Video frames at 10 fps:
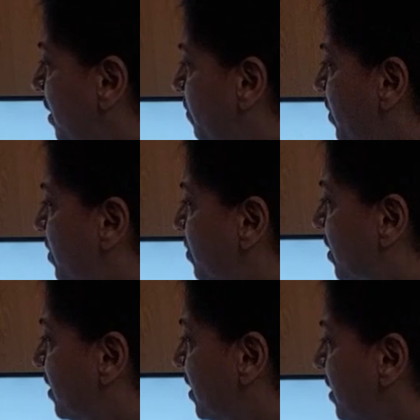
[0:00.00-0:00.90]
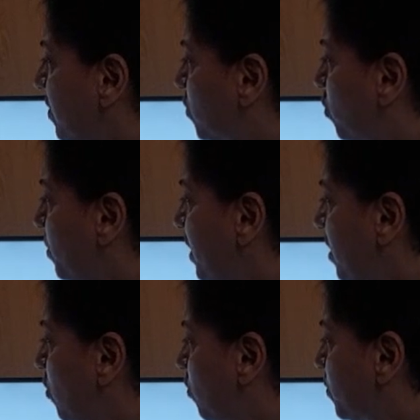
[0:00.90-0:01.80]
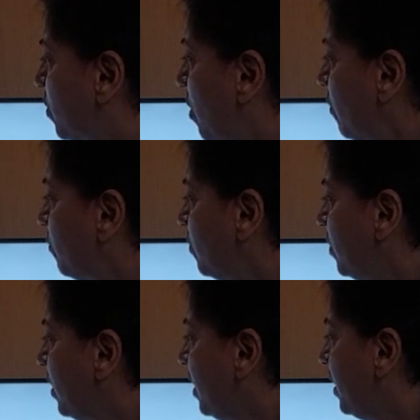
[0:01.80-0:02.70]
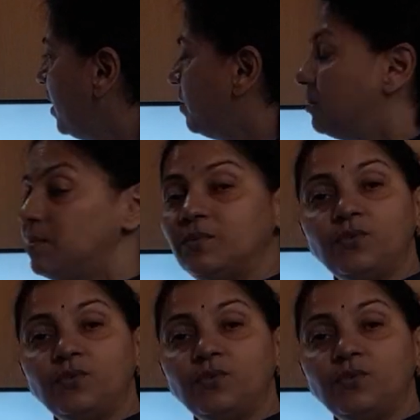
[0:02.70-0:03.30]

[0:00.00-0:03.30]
which is containing so many loops of ileum,